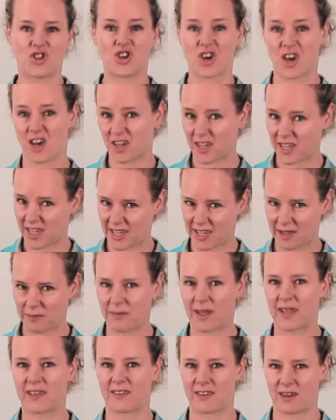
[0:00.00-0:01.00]
Jerking
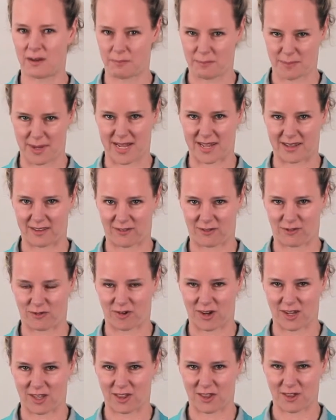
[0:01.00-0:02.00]
makes it a bad
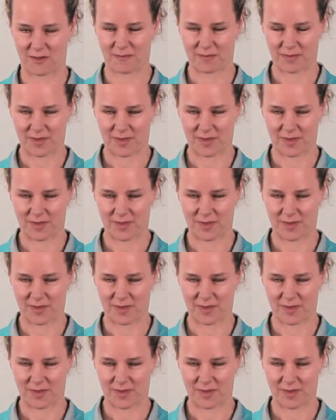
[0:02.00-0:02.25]
stretch.